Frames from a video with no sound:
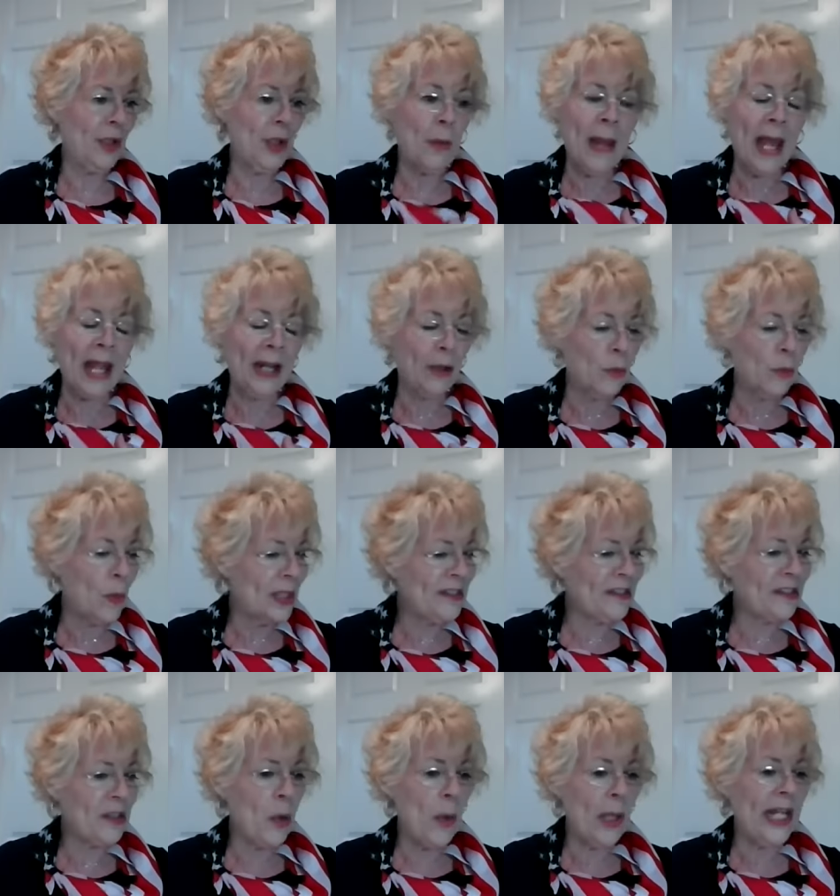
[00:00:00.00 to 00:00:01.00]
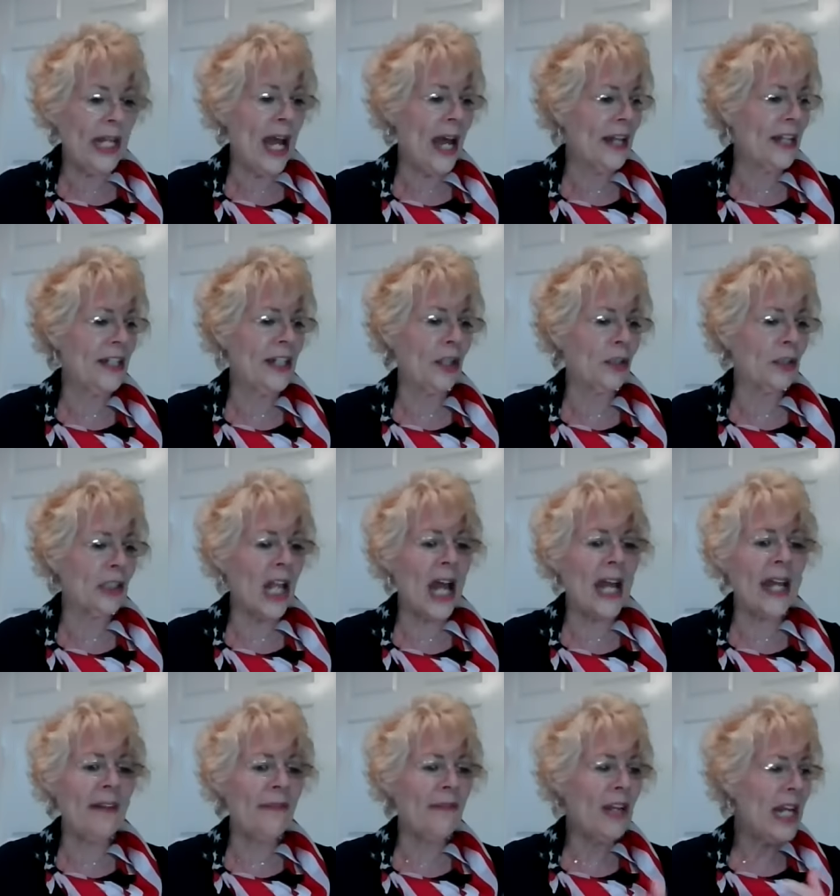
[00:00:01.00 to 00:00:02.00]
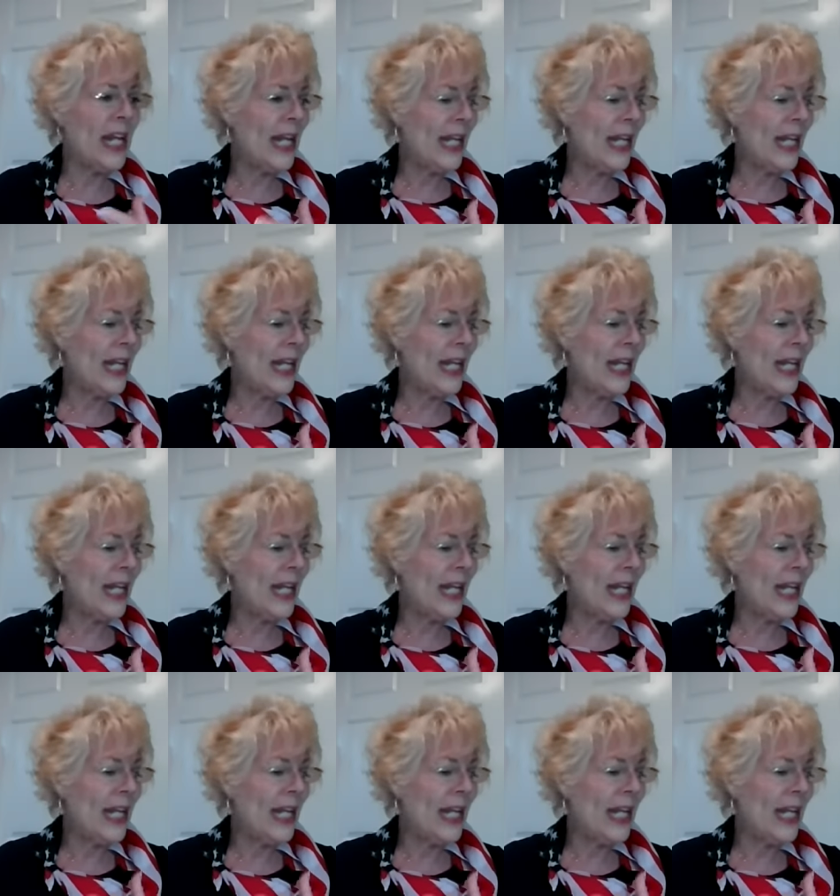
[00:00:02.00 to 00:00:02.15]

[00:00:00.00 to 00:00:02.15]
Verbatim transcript: No matter what's going on in our life,